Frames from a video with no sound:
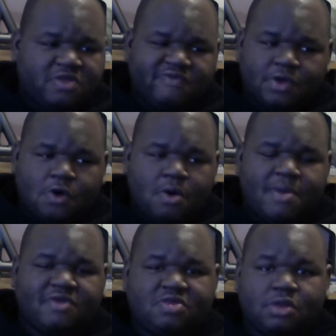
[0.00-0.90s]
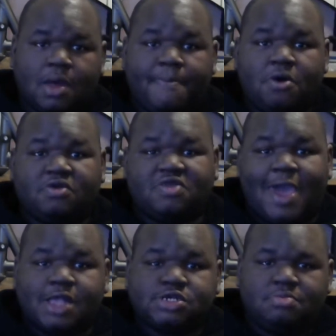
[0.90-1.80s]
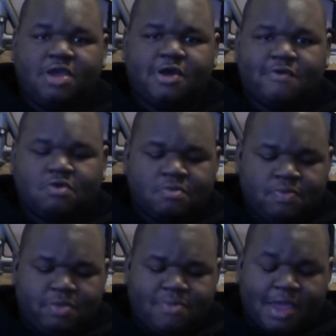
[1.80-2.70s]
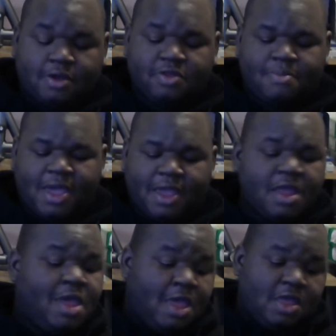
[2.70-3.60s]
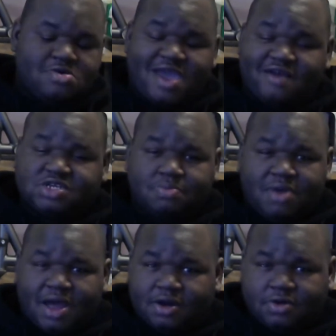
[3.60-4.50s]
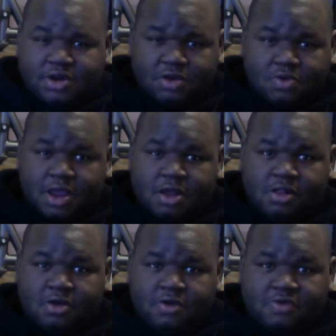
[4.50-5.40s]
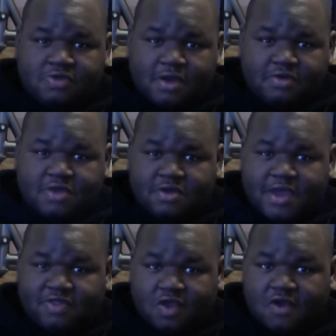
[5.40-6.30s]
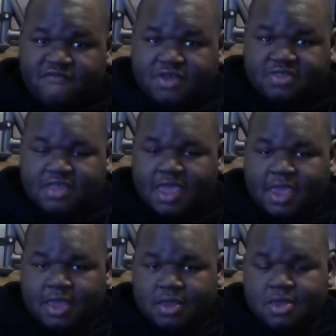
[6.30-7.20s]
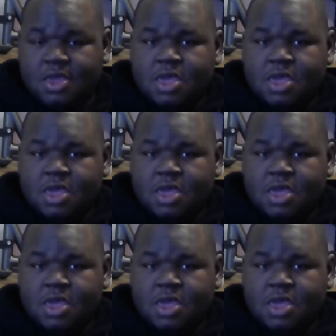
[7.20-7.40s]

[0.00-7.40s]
Even going back to the components that actually make up the back of the bike, you have Shimano derailleurs. Like I said, you have the FSA.